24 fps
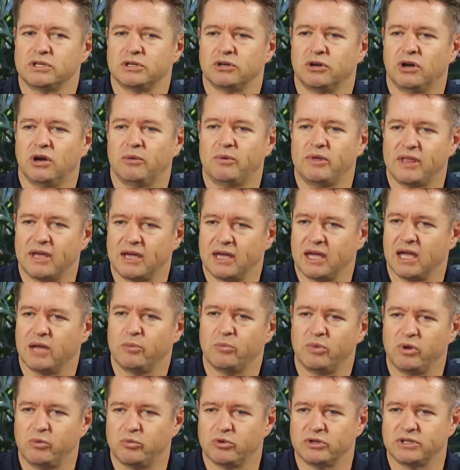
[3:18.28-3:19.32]
time, and they
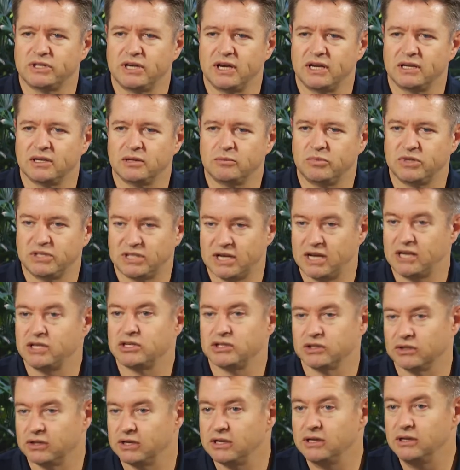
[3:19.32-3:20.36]
can be protected
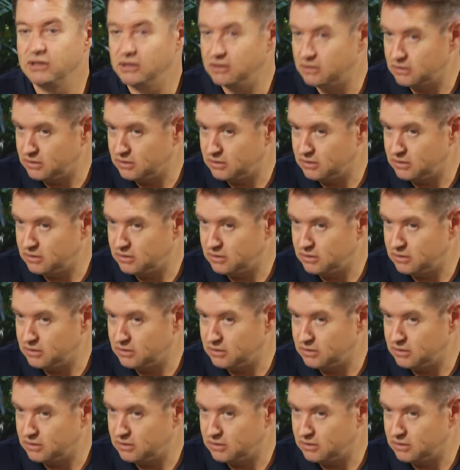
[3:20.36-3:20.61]
potentially